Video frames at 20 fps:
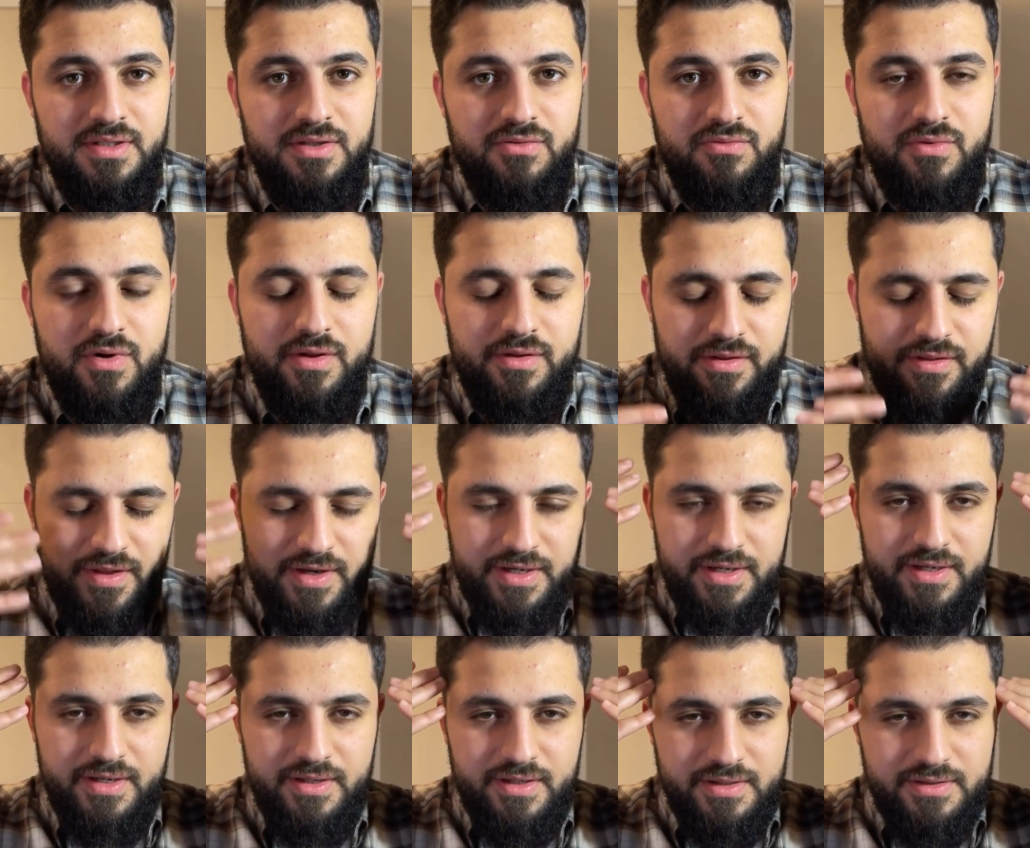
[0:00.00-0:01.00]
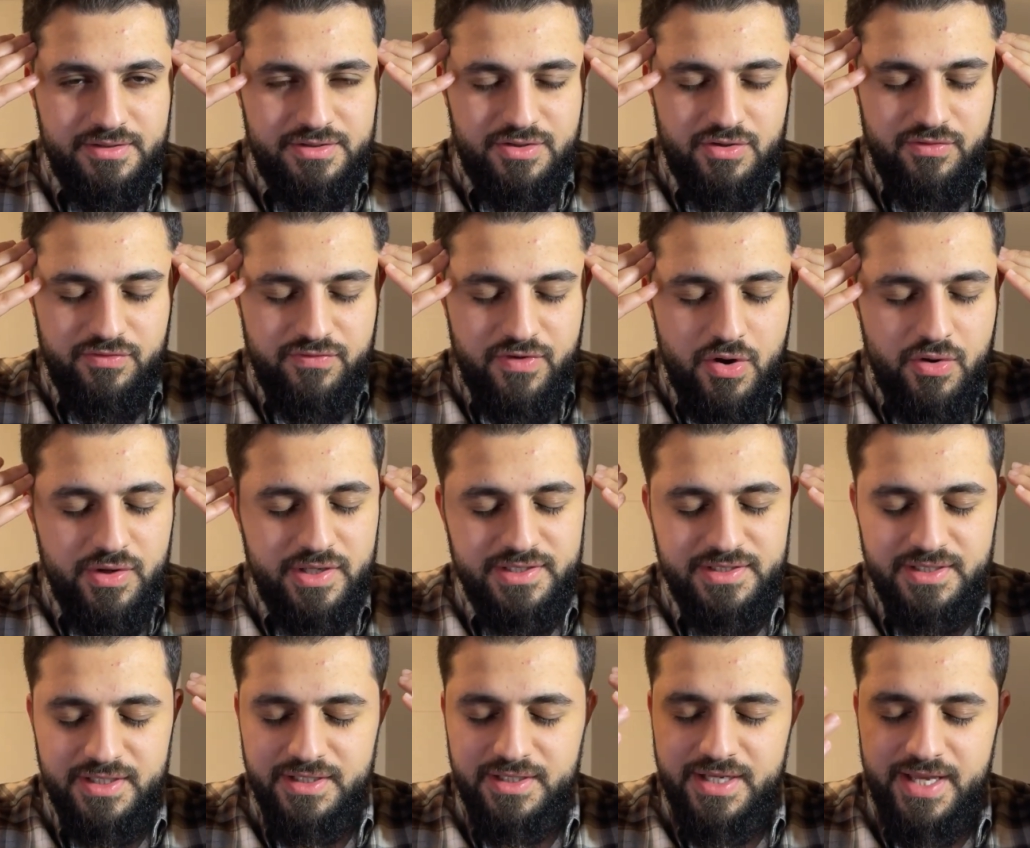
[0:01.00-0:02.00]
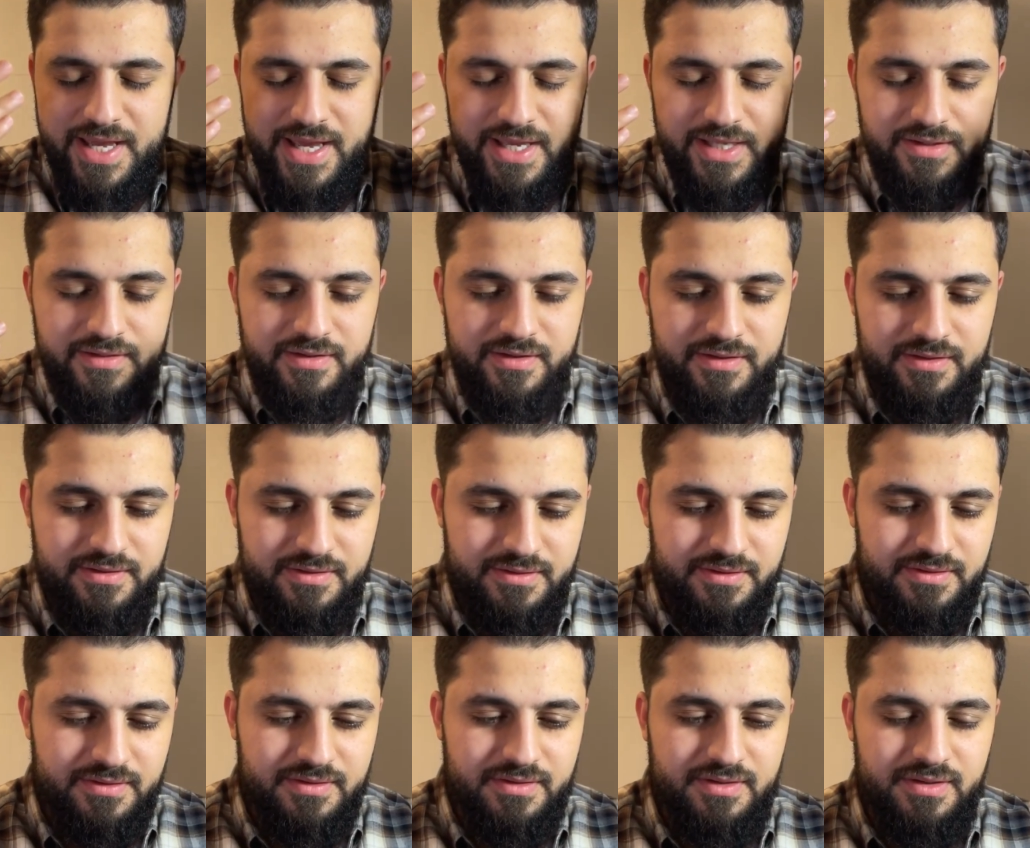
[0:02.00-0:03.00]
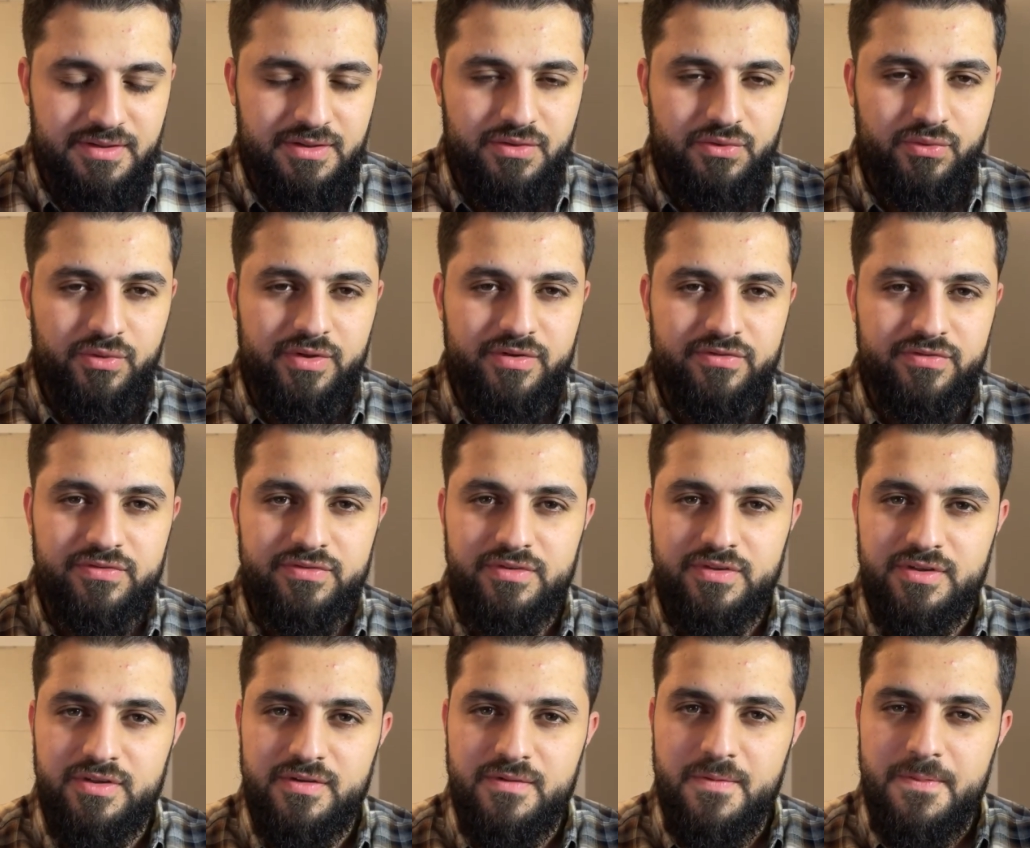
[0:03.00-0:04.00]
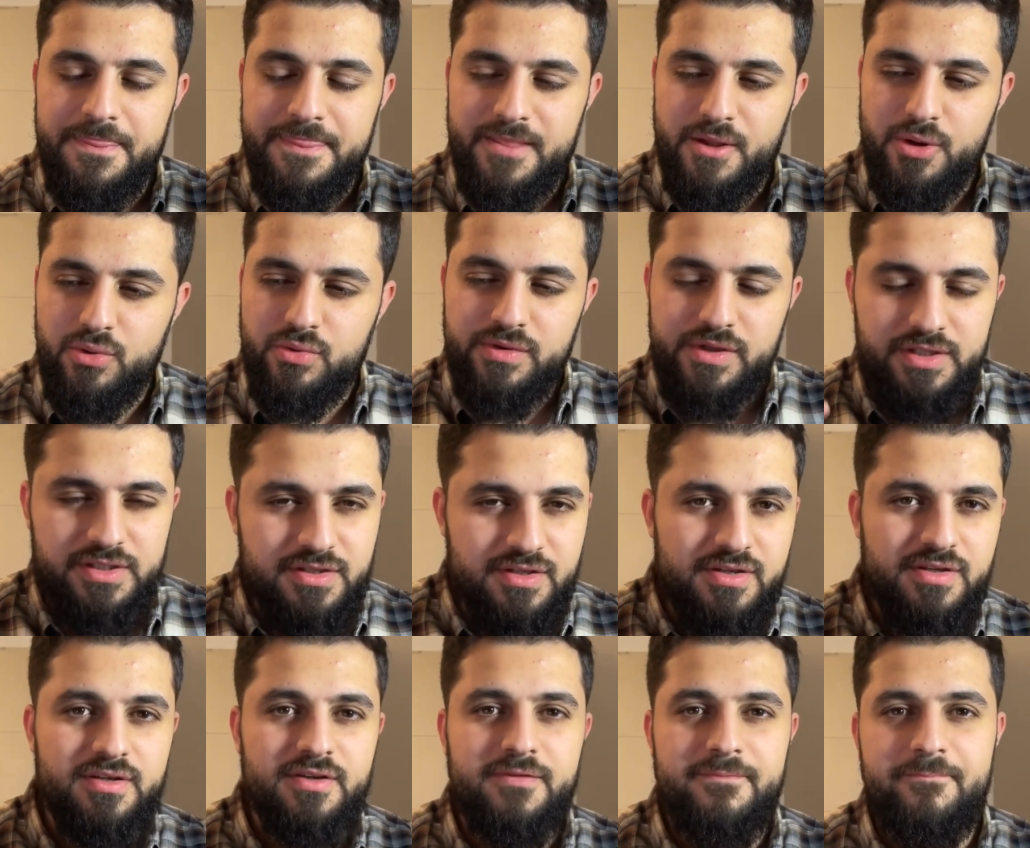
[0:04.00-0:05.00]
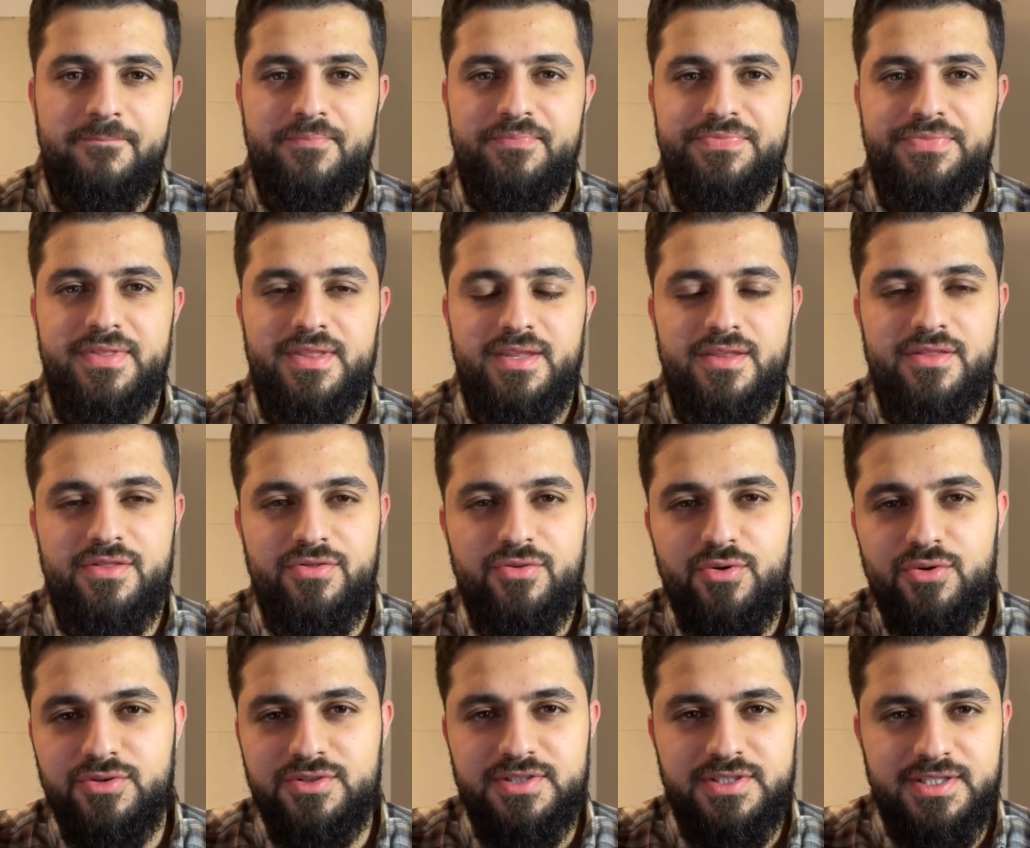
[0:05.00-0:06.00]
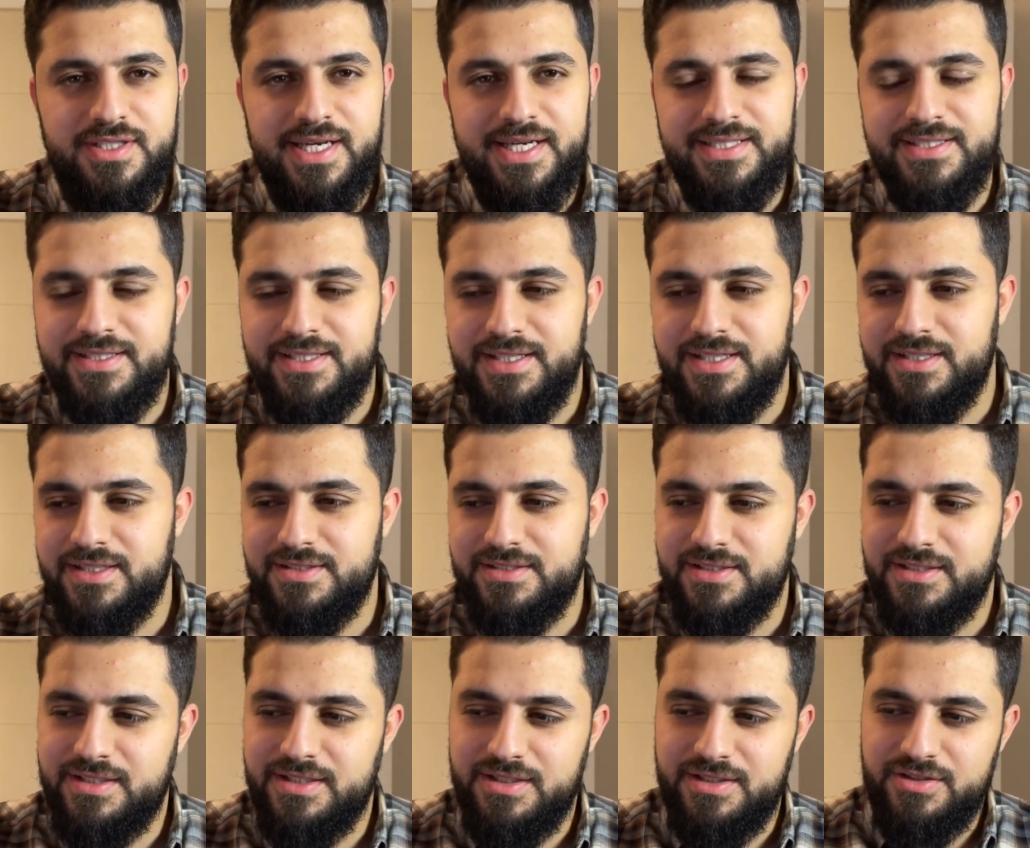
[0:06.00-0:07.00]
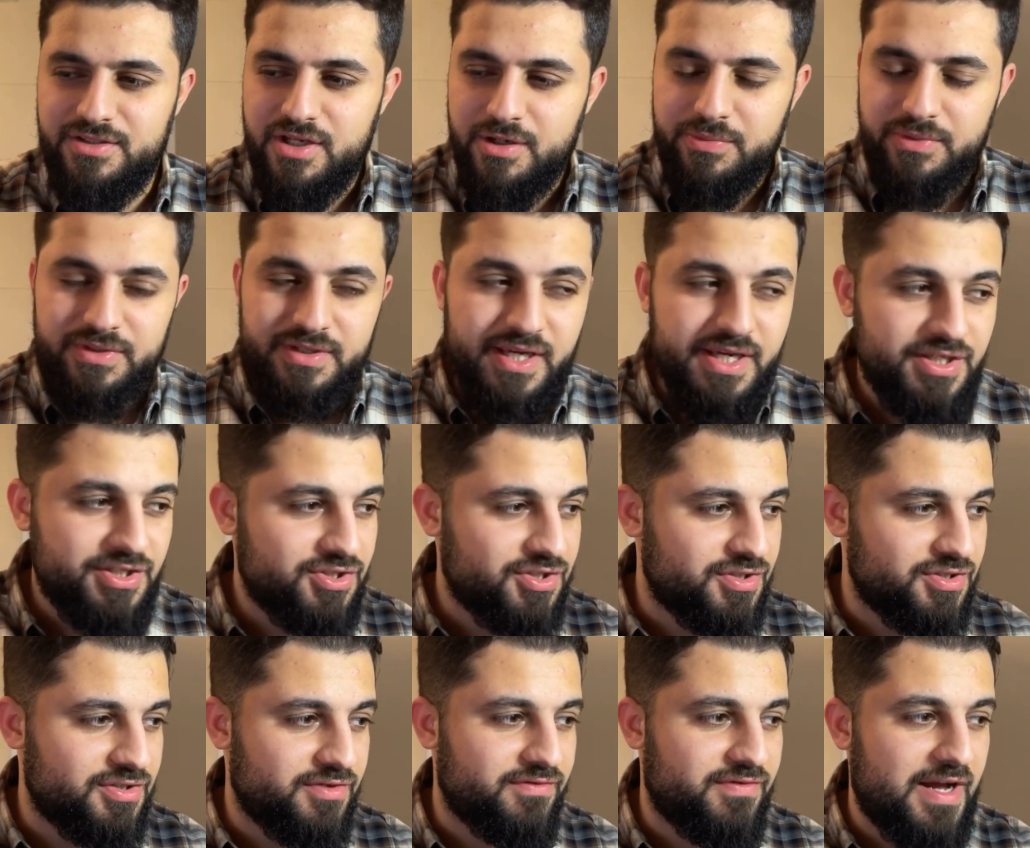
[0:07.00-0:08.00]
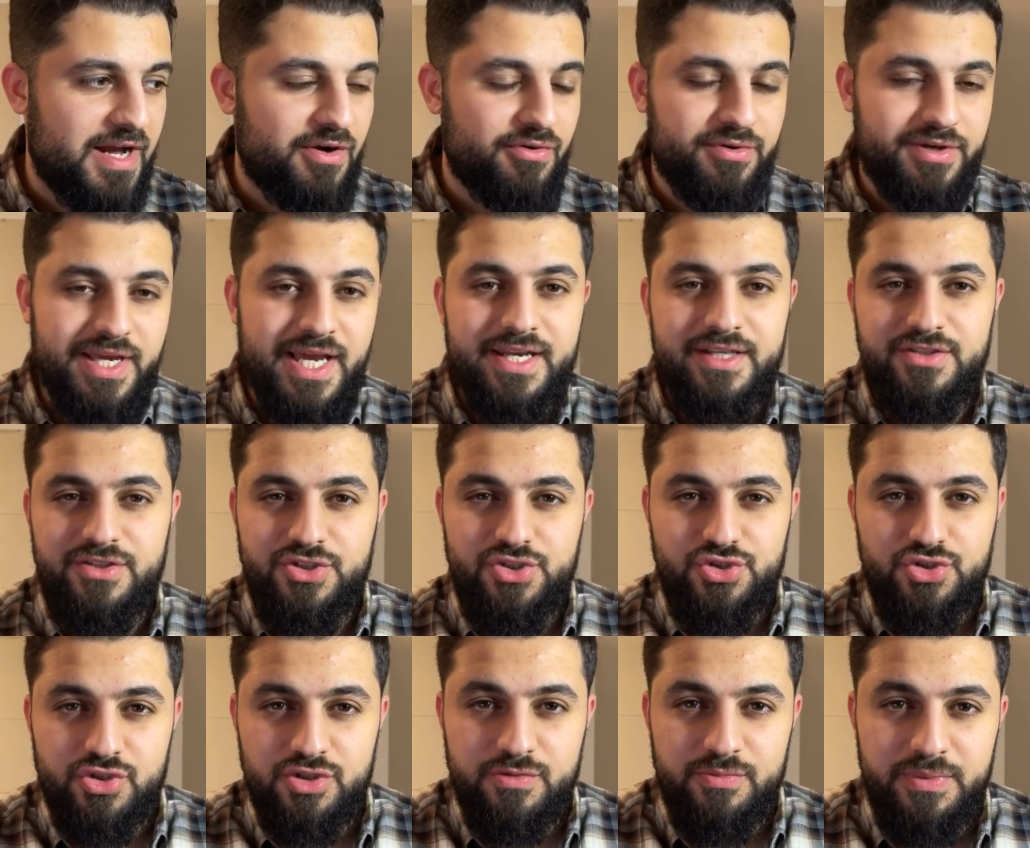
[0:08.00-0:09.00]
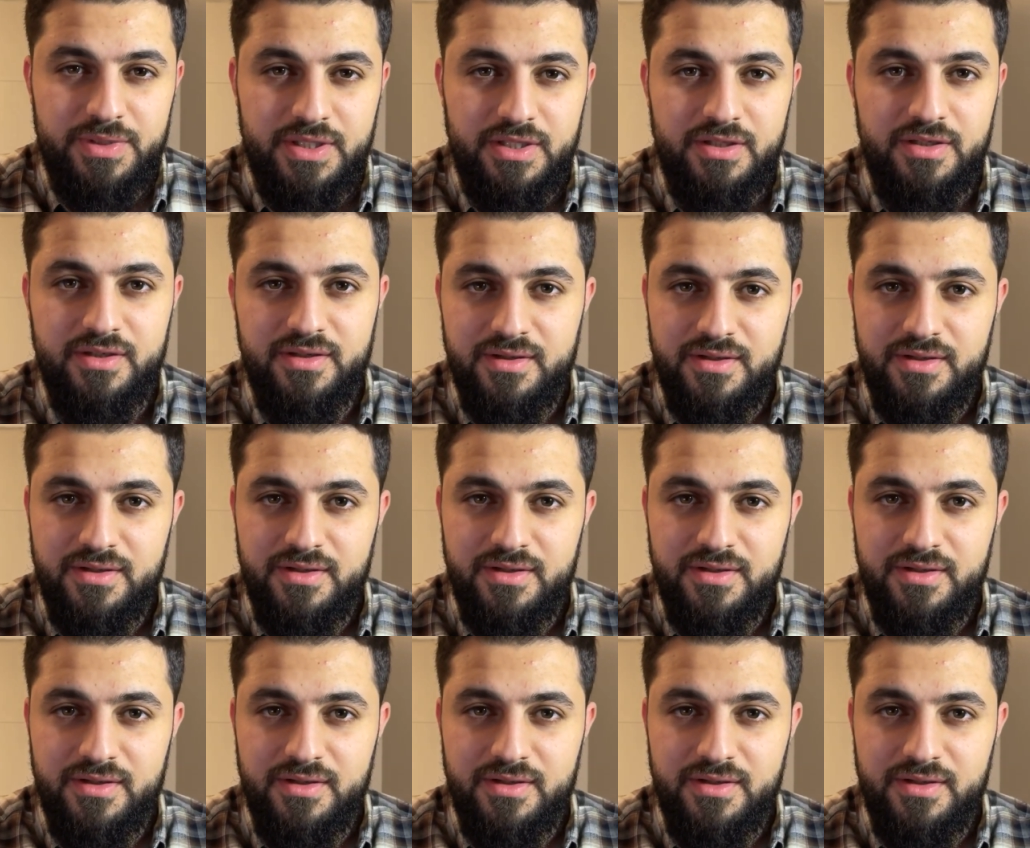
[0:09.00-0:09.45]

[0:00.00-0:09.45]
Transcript: rather than so focused in the head with all these thoughts and ideas and interpretations of how reality should be,